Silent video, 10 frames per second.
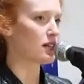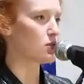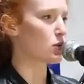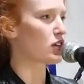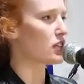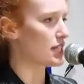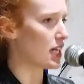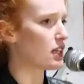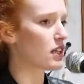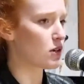We're going to take a
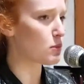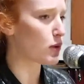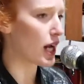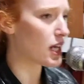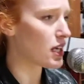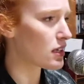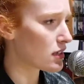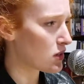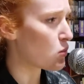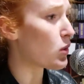little break.
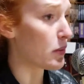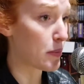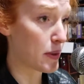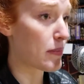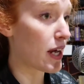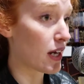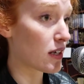We will be back.